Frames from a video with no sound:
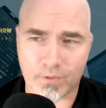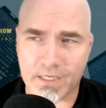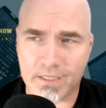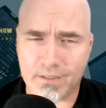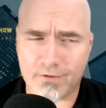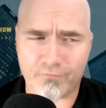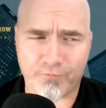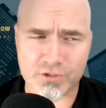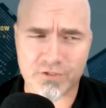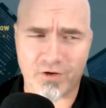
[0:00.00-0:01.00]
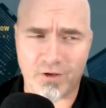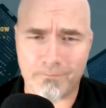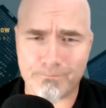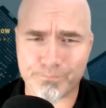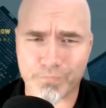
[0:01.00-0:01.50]
right? First of
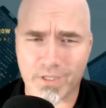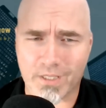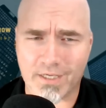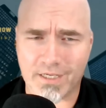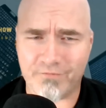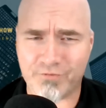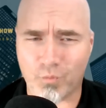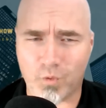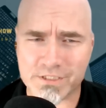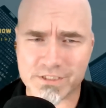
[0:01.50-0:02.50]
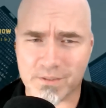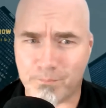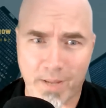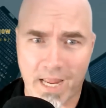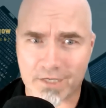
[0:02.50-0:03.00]
all, if there was
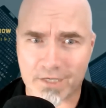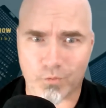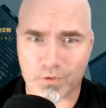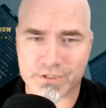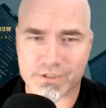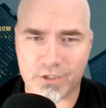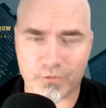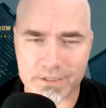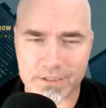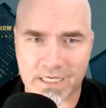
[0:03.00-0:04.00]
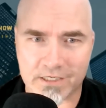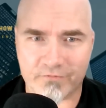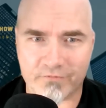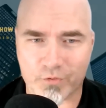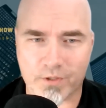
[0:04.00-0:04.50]
some backdoor secret
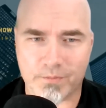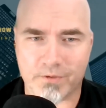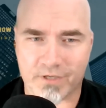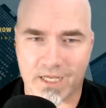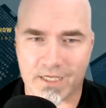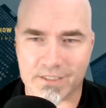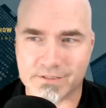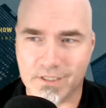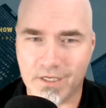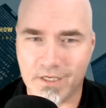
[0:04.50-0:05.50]
tentative agreement, guys,